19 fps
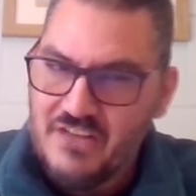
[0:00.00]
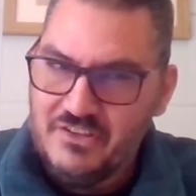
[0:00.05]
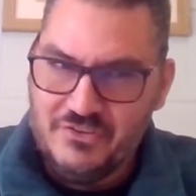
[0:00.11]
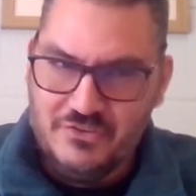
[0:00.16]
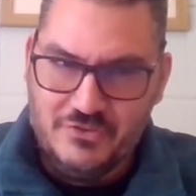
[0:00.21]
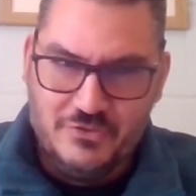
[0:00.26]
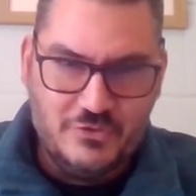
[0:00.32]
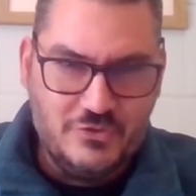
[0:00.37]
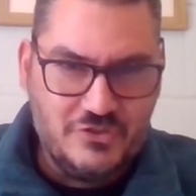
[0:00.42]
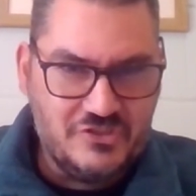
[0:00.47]
Do
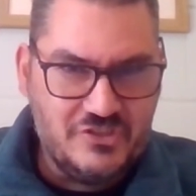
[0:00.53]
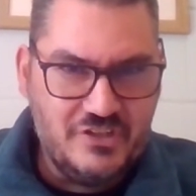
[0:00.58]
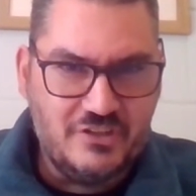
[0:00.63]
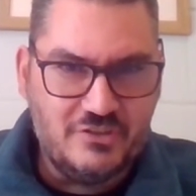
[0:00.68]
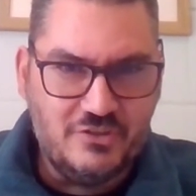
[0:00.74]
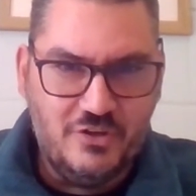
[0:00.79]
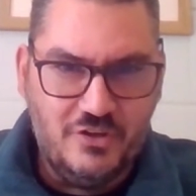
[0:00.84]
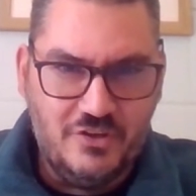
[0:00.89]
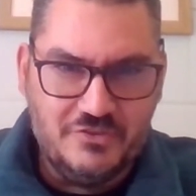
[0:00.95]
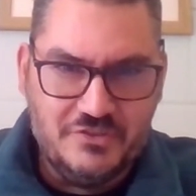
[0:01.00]
you see a
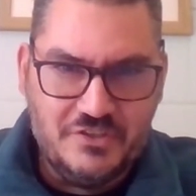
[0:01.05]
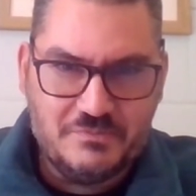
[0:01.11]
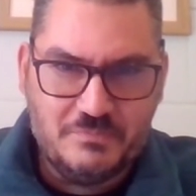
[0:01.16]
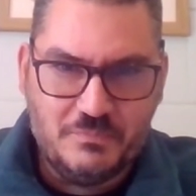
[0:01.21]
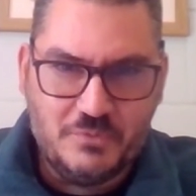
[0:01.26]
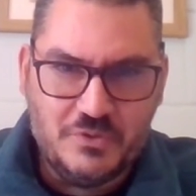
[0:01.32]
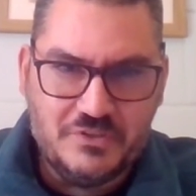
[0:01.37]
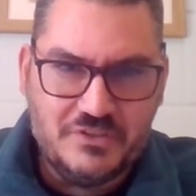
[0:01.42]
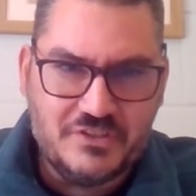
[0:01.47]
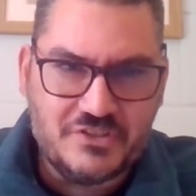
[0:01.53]
lot of these
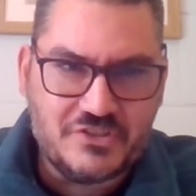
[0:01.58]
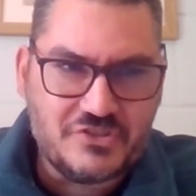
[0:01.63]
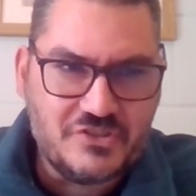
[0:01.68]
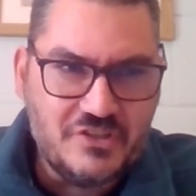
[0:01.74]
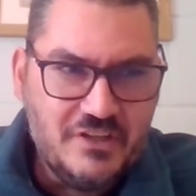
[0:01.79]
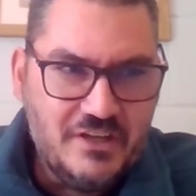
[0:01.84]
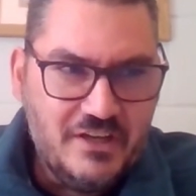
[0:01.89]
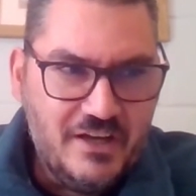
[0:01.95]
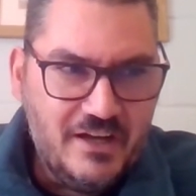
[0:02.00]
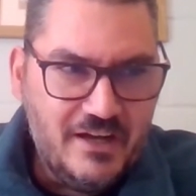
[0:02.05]
players
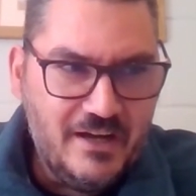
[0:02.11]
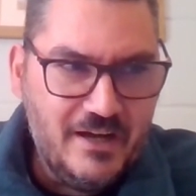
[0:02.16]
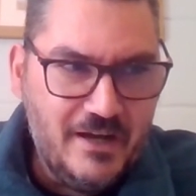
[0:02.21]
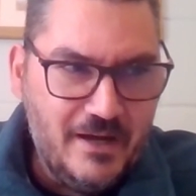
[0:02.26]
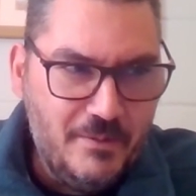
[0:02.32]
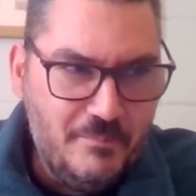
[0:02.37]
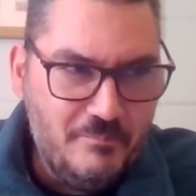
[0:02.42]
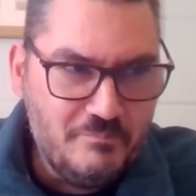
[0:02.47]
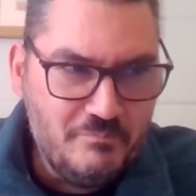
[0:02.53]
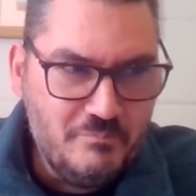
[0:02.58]

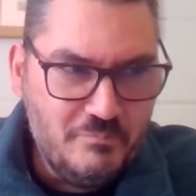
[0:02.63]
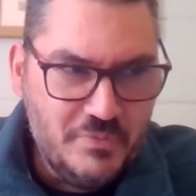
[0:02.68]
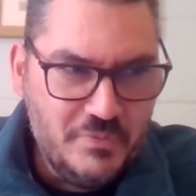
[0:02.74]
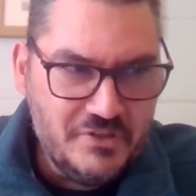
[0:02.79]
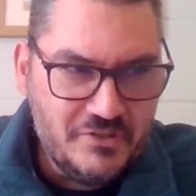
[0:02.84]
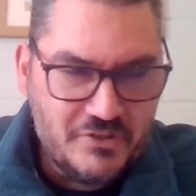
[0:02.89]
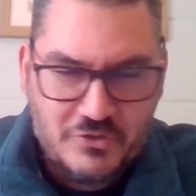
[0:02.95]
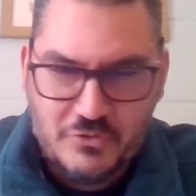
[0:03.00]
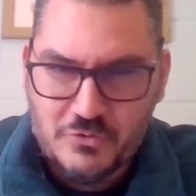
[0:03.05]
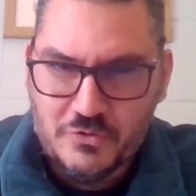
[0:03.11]

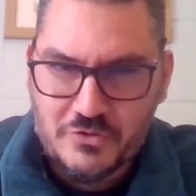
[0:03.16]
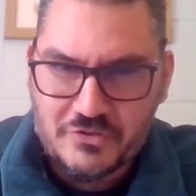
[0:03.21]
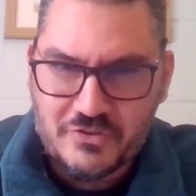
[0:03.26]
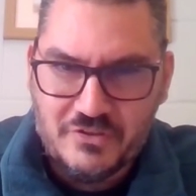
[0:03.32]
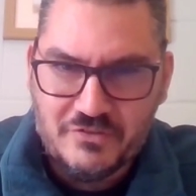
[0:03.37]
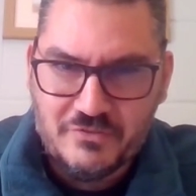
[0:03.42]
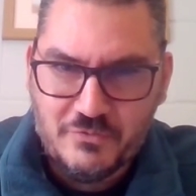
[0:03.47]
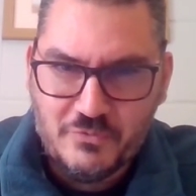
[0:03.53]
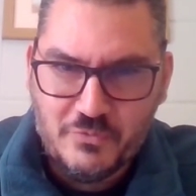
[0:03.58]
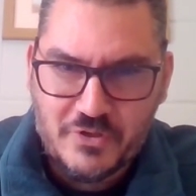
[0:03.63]
being the core
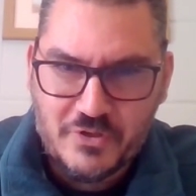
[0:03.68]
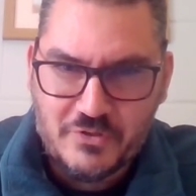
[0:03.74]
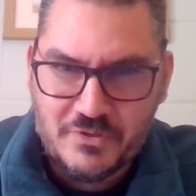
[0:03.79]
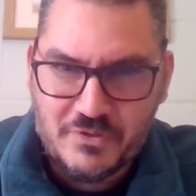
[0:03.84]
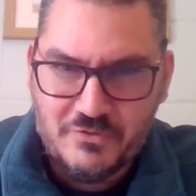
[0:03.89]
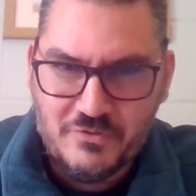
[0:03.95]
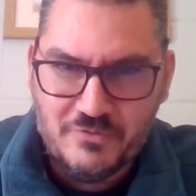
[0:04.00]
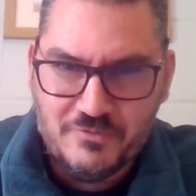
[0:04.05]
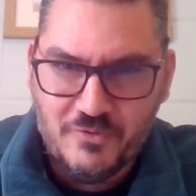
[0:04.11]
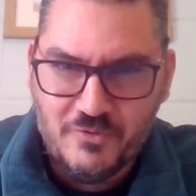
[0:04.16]
of where we
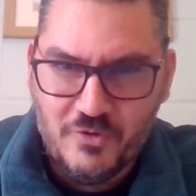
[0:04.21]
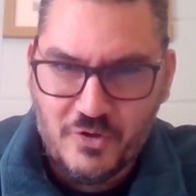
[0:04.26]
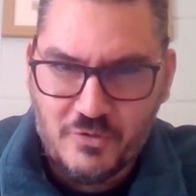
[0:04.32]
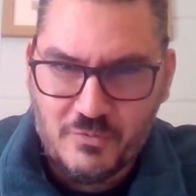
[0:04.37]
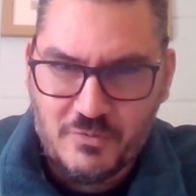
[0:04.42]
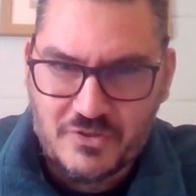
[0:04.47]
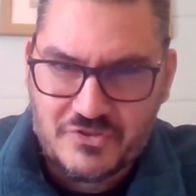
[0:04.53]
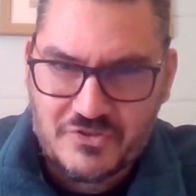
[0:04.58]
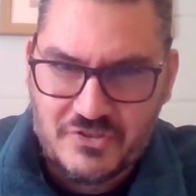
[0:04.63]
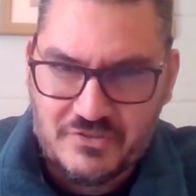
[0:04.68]
go
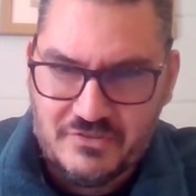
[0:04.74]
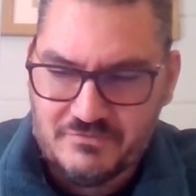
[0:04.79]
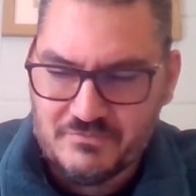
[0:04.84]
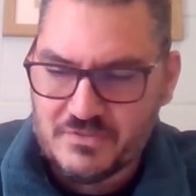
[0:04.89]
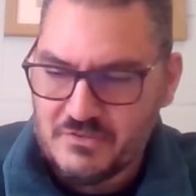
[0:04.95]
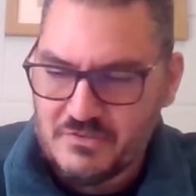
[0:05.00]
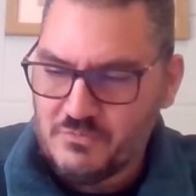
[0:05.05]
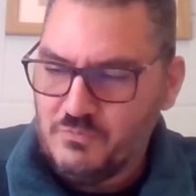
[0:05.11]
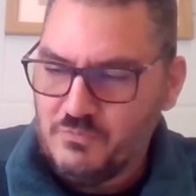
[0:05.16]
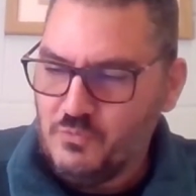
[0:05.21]
forwards? And
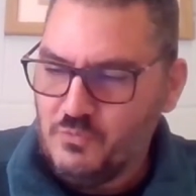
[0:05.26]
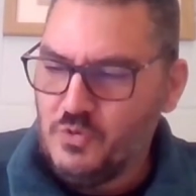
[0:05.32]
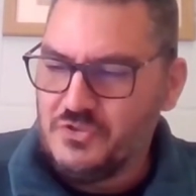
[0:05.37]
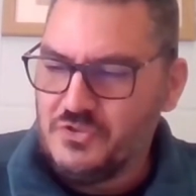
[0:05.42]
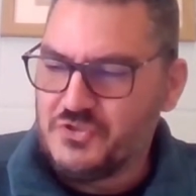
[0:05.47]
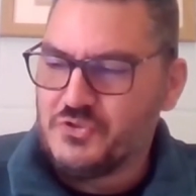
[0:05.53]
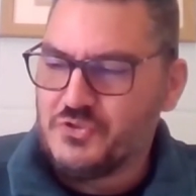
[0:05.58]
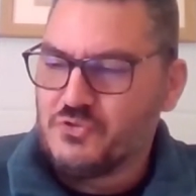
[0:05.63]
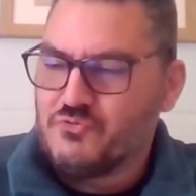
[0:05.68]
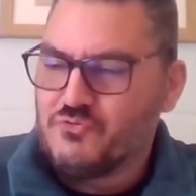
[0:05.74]
what
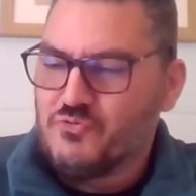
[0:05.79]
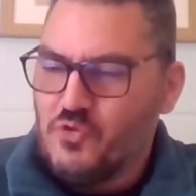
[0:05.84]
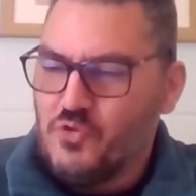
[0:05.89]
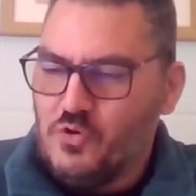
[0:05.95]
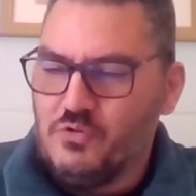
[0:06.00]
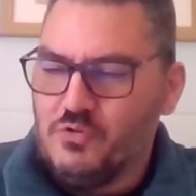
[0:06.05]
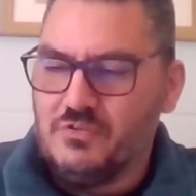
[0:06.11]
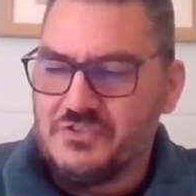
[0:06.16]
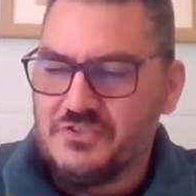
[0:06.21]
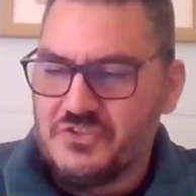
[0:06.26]
is your
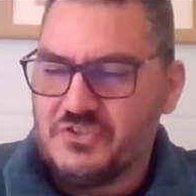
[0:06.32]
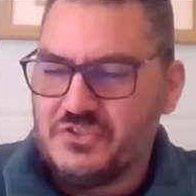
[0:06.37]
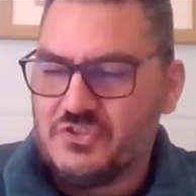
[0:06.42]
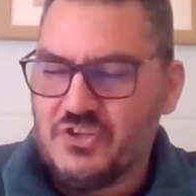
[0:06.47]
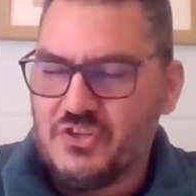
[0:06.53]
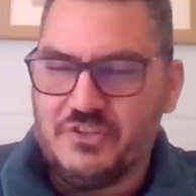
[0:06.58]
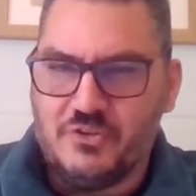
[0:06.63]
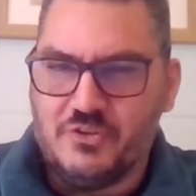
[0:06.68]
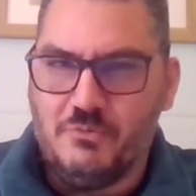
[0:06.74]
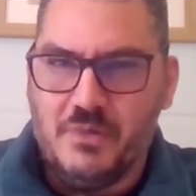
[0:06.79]
role as
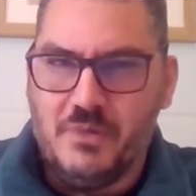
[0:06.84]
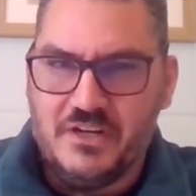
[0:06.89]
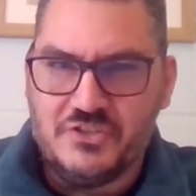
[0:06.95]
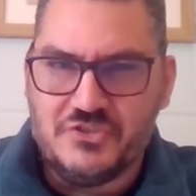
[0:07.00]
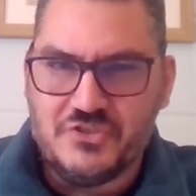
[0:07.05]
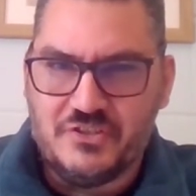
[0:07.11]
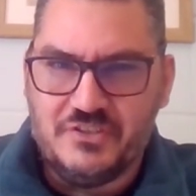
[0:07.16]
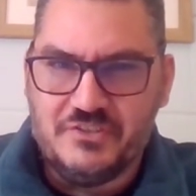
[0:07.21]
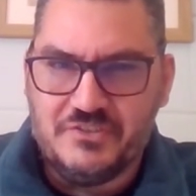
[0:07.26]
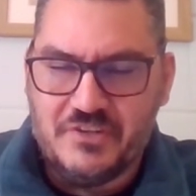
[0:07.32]
general
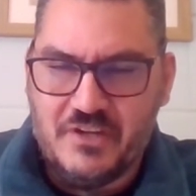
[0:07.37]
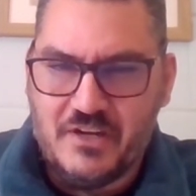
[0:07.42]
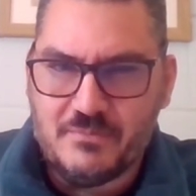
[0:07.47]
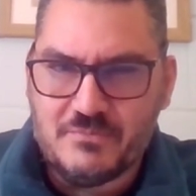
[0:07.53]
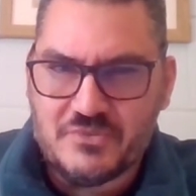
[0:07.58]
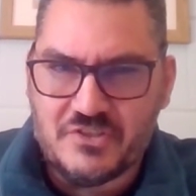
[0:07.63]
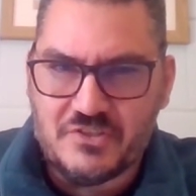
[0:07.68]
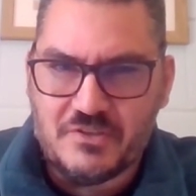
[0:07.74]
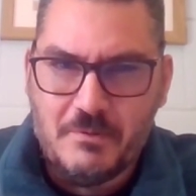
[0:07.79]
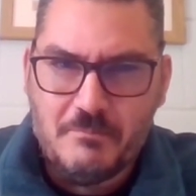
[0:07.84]
manager in
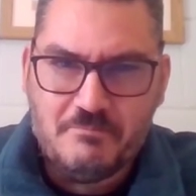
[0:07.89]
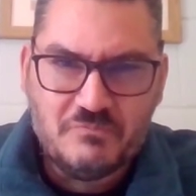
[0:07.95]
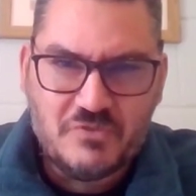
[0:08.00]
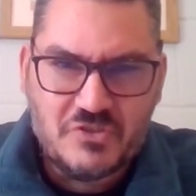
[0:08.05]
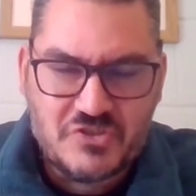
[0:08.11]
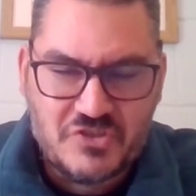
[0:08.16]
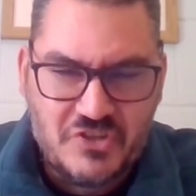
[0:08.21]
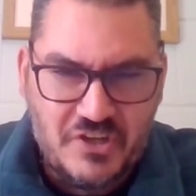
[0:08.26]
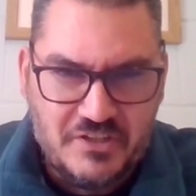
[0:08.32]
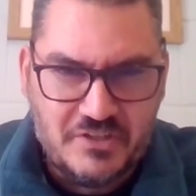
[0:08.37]
terms of
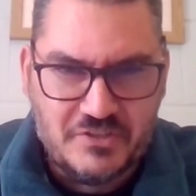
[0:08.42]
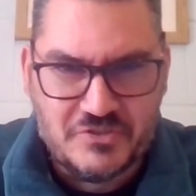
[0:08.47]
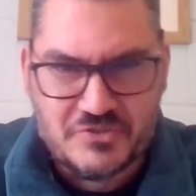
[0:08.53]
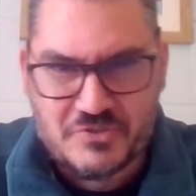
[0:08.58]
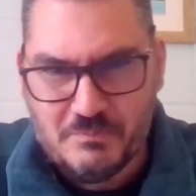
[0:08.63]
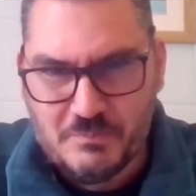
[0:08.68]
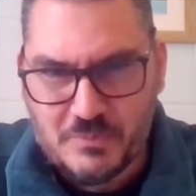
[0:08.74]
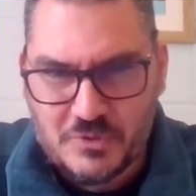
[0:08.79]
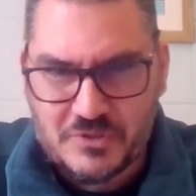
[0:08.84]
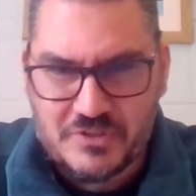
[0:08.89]
signings
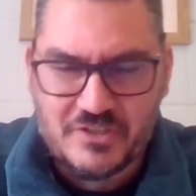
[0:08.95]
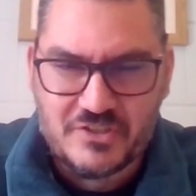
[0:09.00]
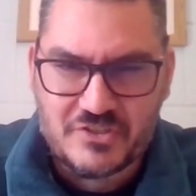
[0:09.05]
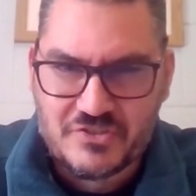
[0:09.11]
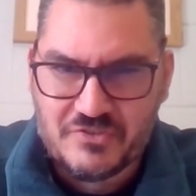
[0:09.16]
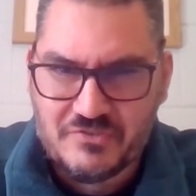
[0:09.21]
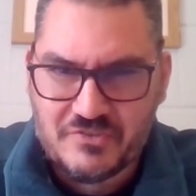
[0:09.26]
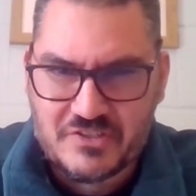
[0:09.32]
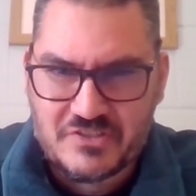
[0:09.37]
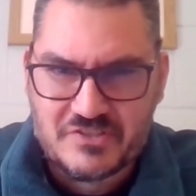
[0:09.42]
and players
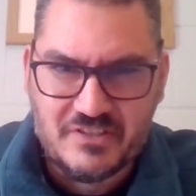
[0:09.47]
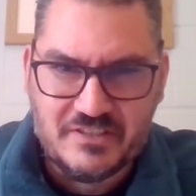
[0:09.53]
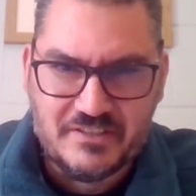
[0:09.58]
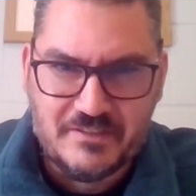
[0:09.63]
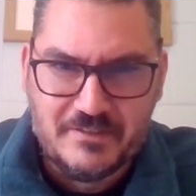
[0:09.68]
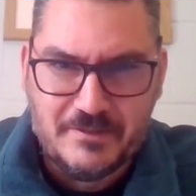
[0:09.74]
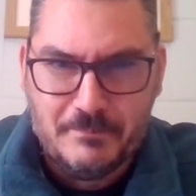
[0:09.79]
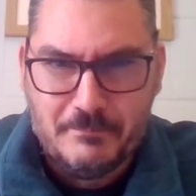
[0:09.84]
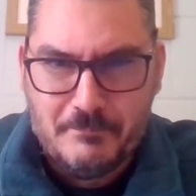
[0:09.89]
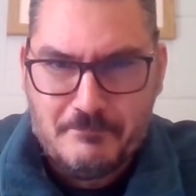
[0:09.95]
and things like
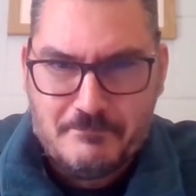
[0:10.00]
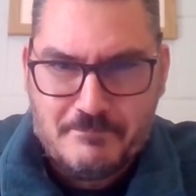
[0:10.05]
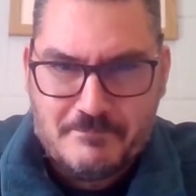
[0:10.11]
that?